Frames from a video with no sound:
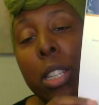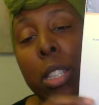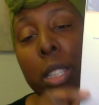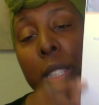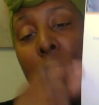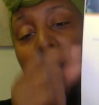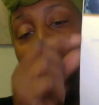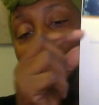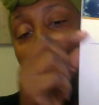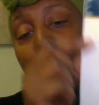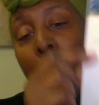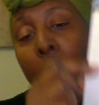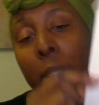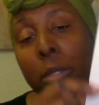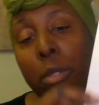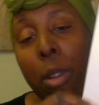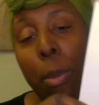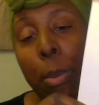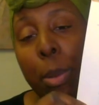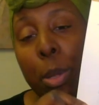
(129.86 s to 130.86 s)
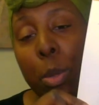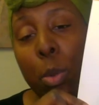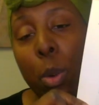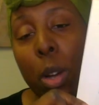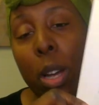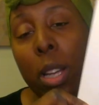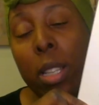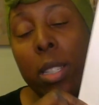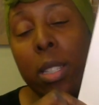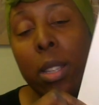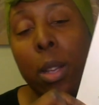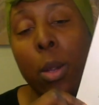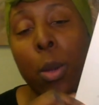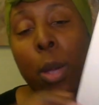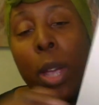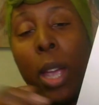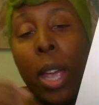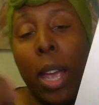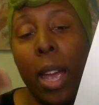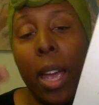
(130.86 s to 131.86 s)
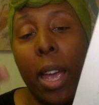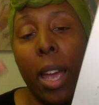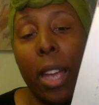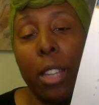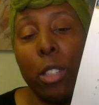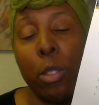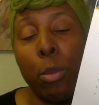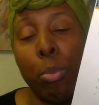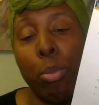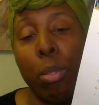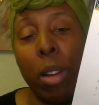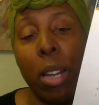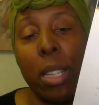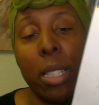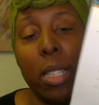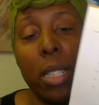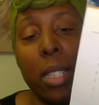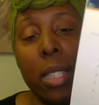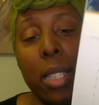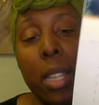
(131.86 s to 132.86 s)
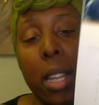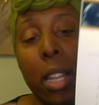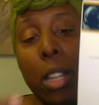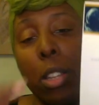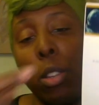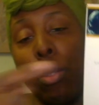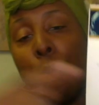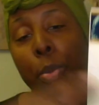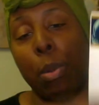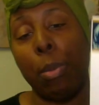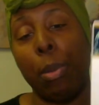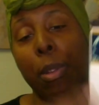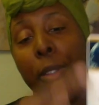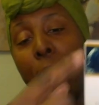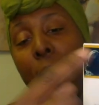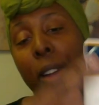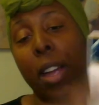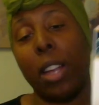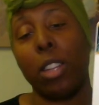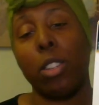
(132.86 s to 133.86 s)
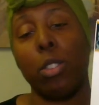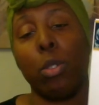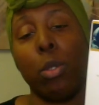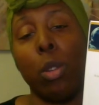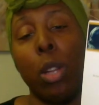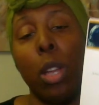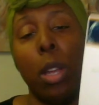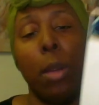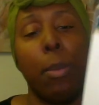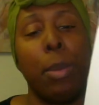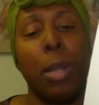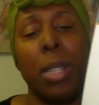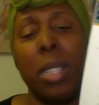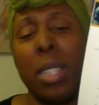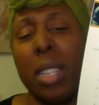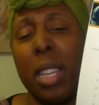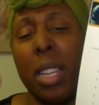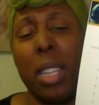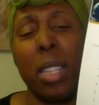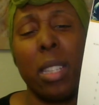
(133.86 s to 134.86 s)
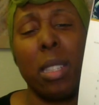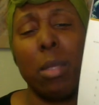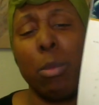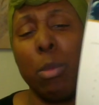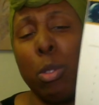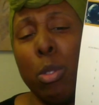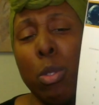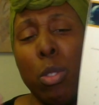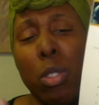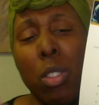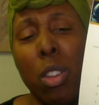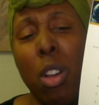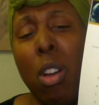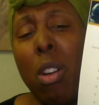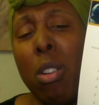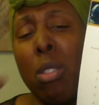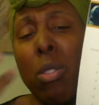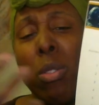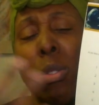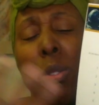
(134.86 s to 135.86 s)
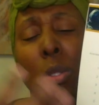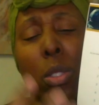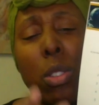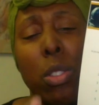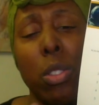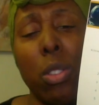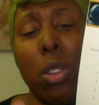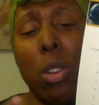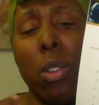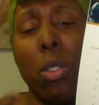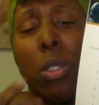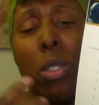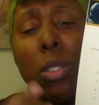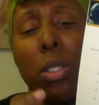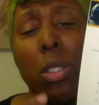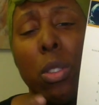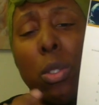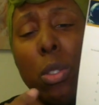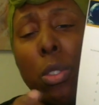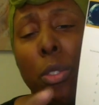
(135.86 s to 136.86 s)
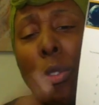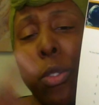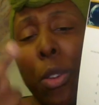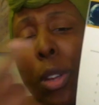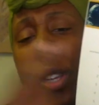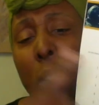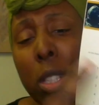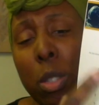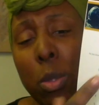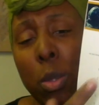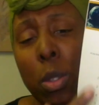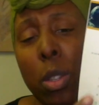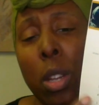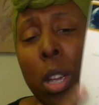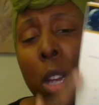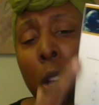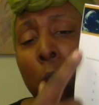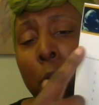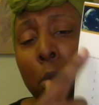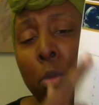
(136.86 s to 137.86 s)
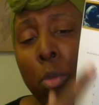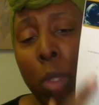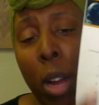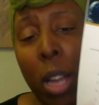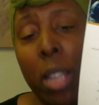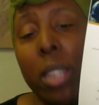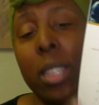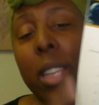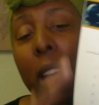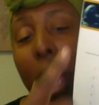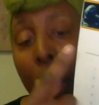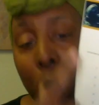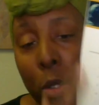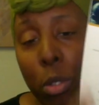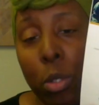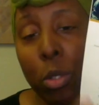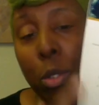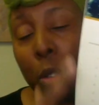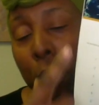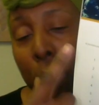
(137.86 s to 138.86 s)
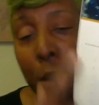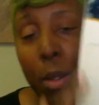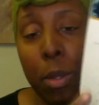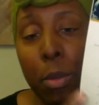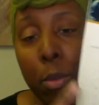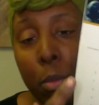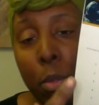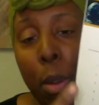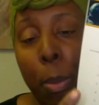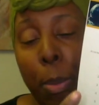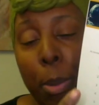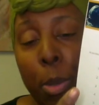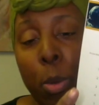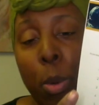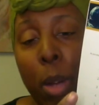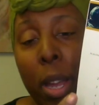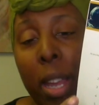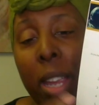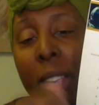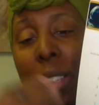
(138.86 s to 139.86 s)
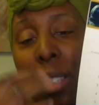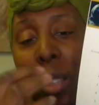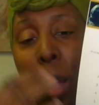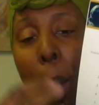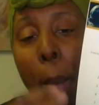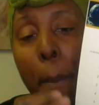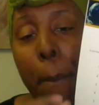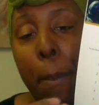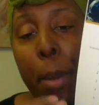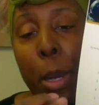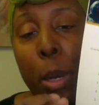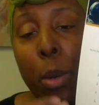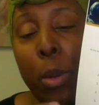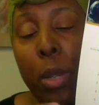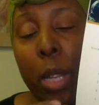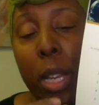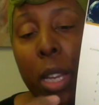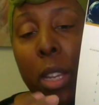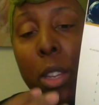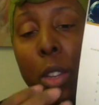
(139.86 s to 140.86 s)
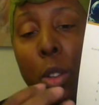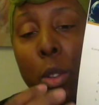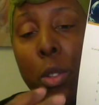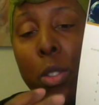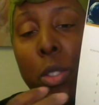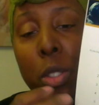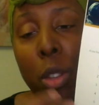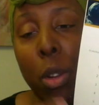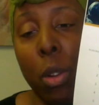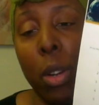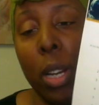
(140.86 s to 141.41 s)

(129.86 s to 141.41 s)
it says my repertoire. So as you're practicing, you probably find you'll be singing some new songs, or the songs suit your voice. You would write down your repertoire here and start building your song